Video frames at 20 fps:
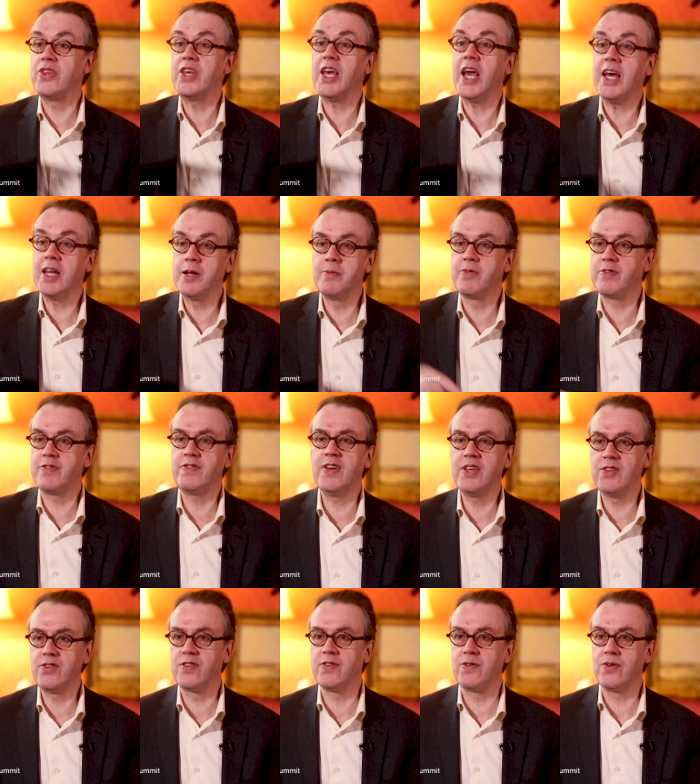the Edinburgh
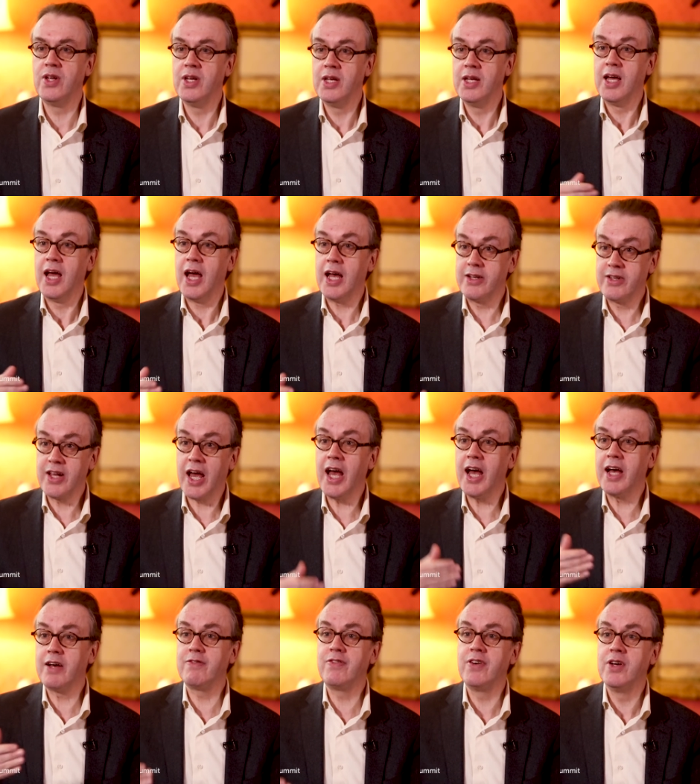Festival and to
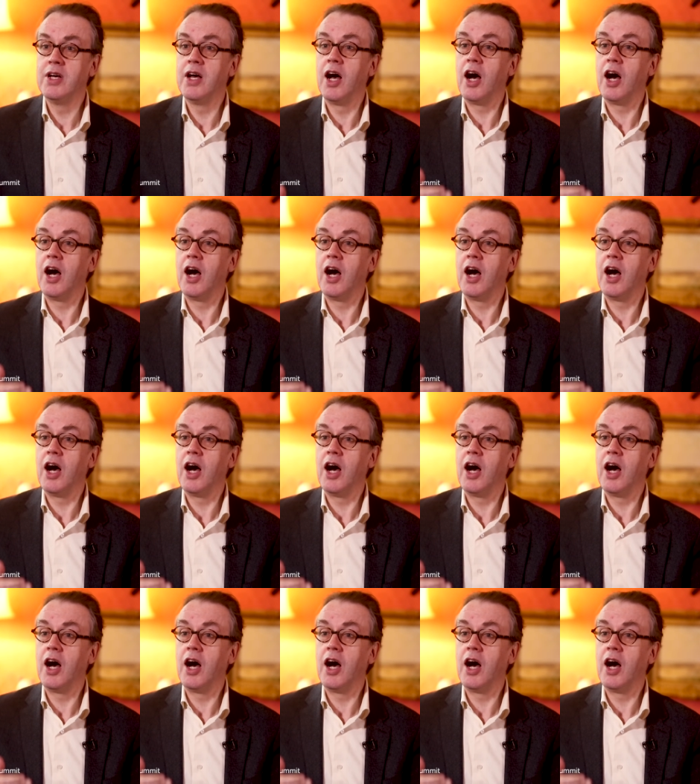have